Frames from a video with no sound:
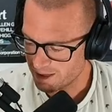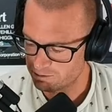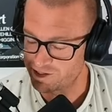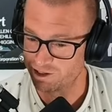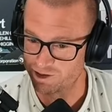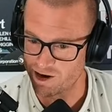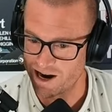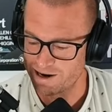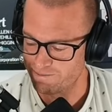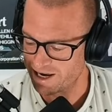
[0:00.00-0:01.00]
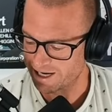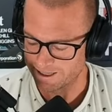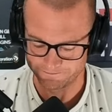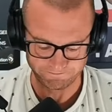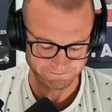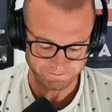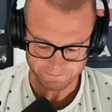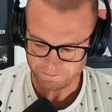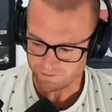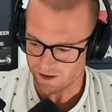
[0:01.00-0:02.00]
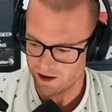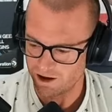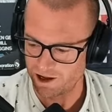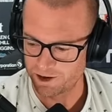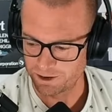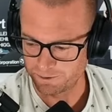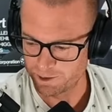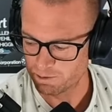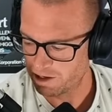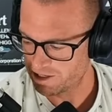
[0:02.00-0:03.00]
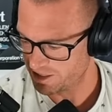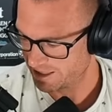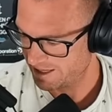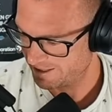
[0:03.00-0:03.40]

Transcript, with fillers: We're still trying to make it. All hundred of you watching